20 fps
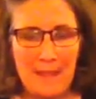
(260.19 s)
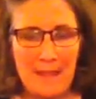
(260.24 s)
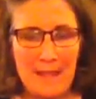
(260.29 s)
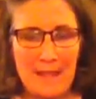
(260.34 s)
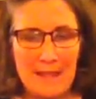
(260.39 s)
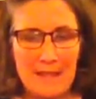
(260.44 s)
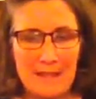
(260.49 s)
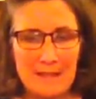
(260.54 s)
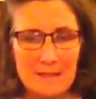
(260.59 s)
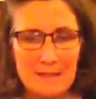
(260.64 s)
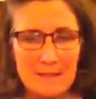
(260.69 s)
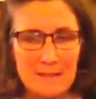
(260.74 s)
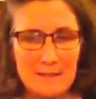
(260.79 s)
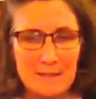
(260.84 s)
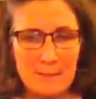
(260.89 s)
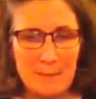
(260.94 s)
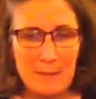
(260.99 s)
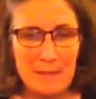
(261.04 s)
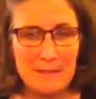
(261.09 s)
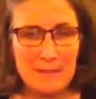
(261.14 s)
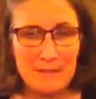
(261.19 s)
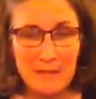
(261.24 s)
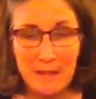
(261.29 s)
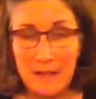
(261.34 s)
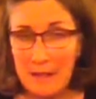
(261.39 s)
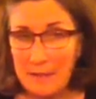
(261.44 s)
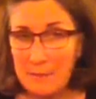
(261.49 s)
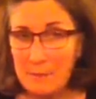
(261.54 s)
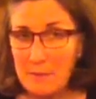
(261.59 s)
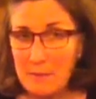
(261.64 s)
and spend
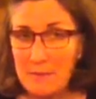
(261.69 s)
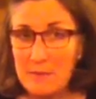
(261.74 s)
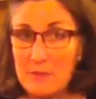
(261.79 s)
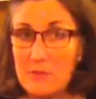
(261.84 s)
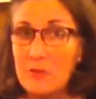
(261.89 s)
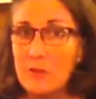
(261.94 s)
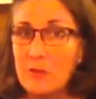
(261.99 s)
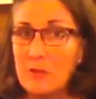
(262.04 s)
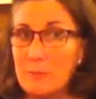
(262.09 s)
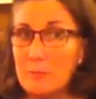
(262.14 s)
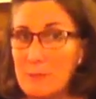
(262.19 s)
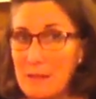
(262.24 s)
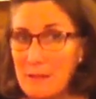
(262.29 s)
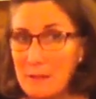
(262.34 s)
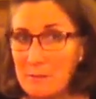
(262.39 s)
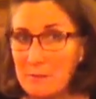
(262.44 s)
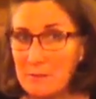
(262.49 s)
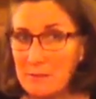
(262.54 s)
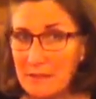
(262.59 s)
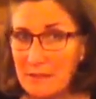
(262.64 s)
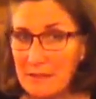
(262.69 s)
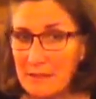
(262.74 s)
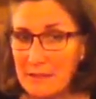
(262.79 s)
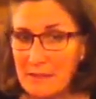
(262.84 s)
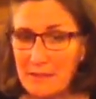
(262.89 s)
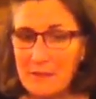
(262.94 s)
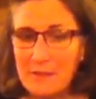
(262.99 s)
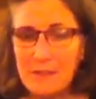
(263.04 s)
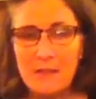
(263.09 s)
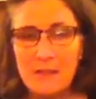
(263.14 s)
time
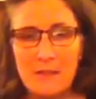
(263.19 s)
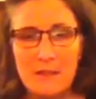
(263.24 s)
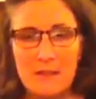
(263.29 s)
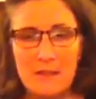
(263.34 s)
circumambulating